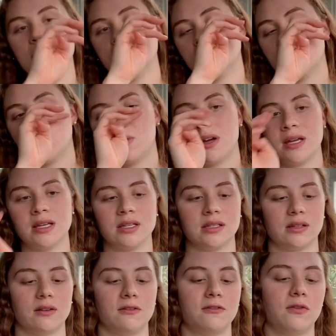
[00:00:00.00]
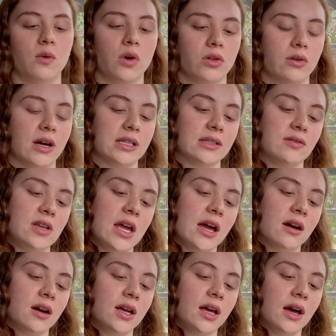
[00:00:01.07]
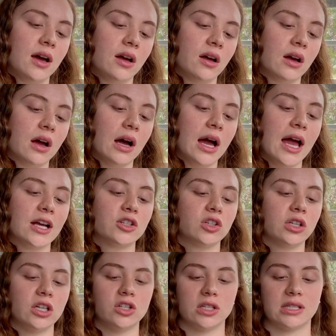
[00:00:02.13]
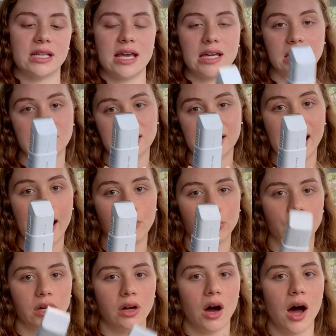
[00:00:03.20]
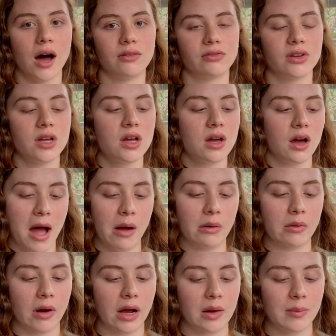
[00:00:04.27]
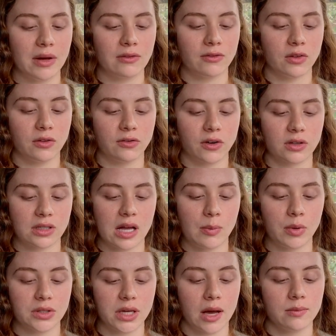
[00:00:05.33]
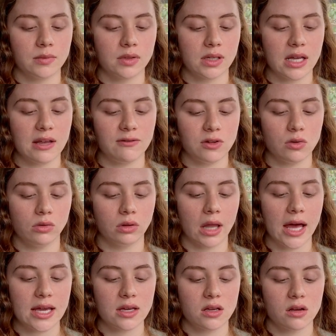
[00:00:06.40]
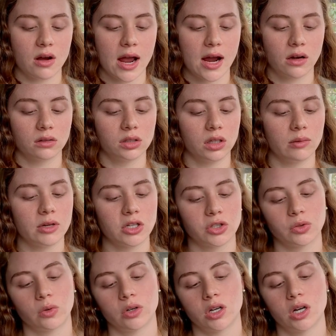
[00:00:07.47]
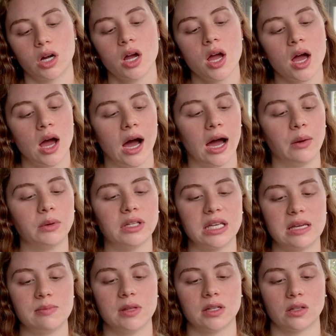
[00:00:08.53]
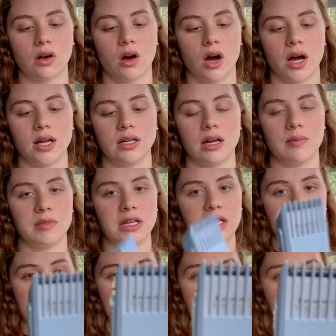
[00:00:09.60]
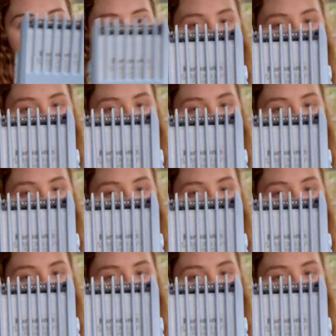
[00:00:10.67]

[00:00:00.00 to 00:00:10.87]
do is, for the rest of the area, I actually just take this cap right off. I would recommend for the first couple times, if you like your hair a little bit shorter, I would keep this on. I mean, it's